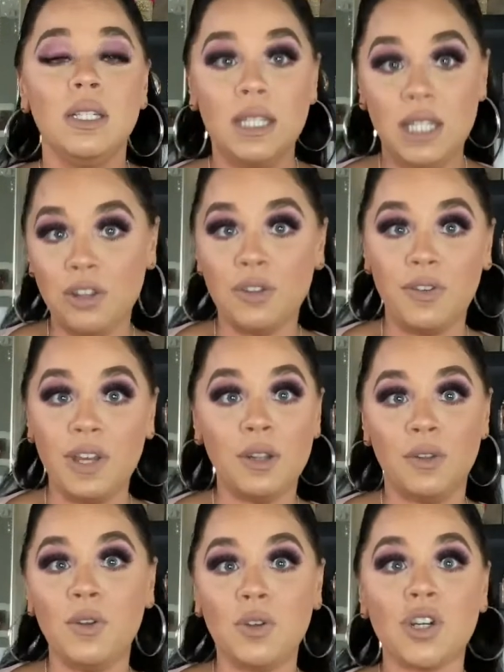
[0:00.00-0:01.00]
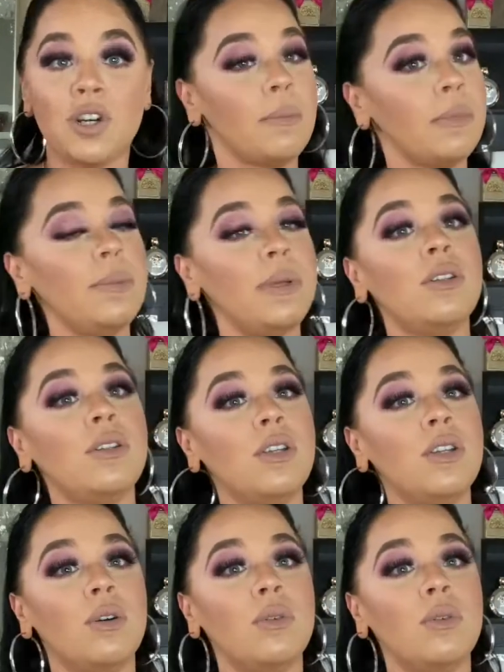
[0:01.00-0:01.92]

near the, in the future, I'm going to be, you know,